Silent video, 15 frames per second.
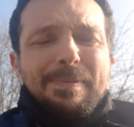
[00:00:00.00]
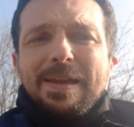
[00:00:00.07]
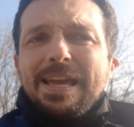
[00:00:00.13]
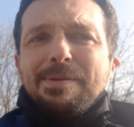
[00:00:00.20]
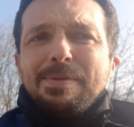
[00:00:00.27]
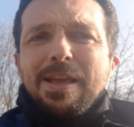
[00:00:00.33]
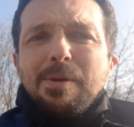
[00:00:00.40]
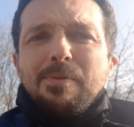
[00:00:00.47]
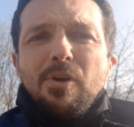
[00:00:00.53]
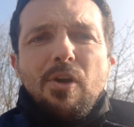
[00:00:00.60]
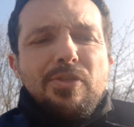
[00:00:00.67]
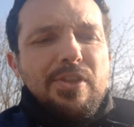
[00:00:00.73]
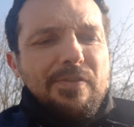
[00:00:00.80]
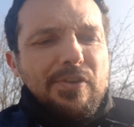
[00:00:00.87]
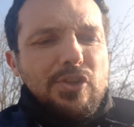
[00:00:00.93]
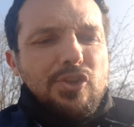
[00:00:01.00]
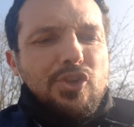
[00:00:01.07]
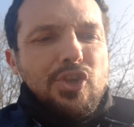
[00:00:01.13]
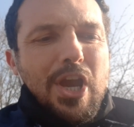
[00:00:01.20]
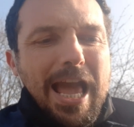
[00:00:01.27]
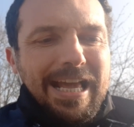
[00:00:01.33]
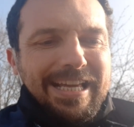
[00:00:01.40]
But here we go, we've got another
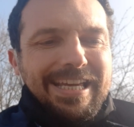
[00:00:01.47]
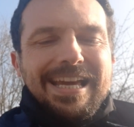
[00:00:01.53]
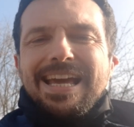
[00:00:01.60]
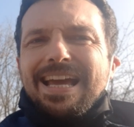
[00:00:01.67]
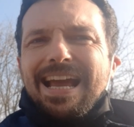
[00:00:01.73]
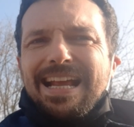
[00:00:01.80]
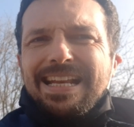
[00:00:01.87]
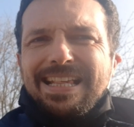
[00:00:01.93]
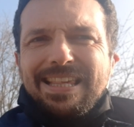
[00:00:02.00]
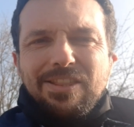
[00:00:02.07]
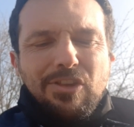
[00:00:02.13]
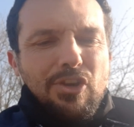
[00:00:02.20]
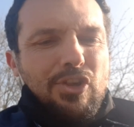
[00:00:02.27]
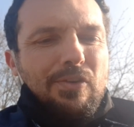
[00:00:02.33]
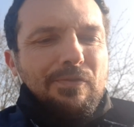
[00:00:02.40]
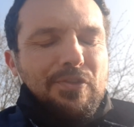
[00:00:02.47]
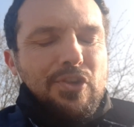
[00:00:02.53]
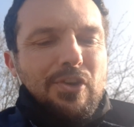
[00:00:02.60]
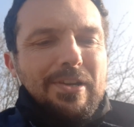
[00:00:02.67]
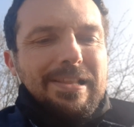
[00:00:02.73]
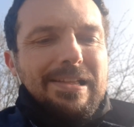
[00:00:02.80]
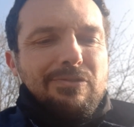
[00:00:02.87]
check in this edition for
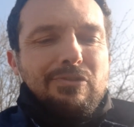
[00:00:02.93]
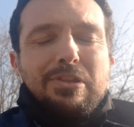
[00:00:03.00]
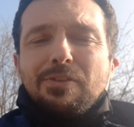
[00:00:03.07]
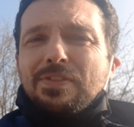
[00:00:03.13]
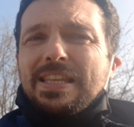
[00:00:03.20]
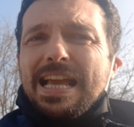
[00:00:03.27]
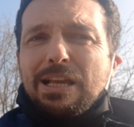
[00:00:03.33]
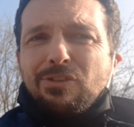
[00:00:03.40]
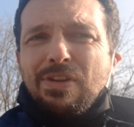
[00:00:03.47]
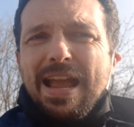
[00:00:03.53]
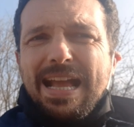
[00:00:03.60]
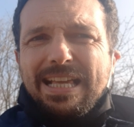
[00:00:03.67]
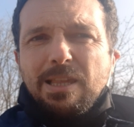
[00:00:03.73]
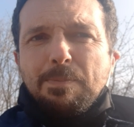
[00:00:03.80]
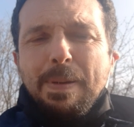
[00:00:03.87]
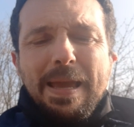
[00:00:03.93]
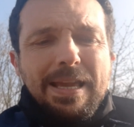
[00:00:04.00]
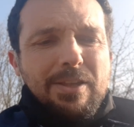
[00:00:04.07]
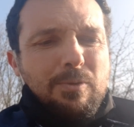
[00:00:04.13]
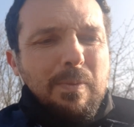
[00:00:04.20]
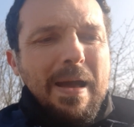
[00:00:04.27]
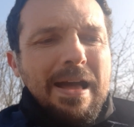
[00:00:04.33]
Shiny Landorus. Loving the extra XP
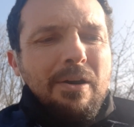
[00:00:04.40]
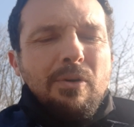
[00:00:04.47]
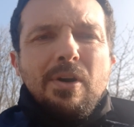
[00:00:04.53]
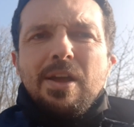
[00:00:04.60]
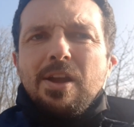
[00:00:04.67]
as well.